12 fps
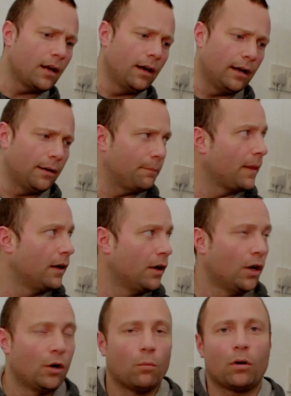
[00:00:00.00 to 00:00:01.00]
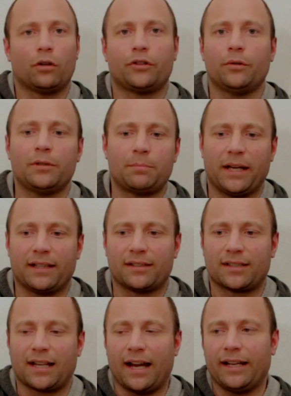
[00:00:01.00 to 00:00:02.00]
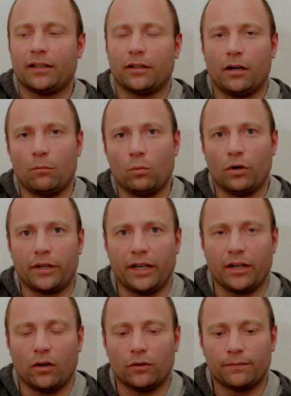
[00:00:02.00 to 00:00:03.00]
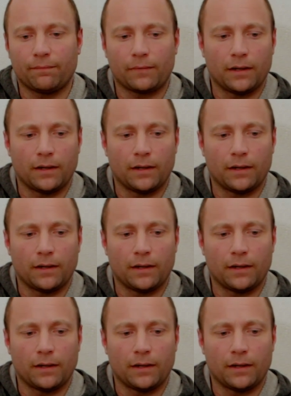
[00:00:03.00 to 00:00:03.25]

What I'll do is pick a scale that I'm working on.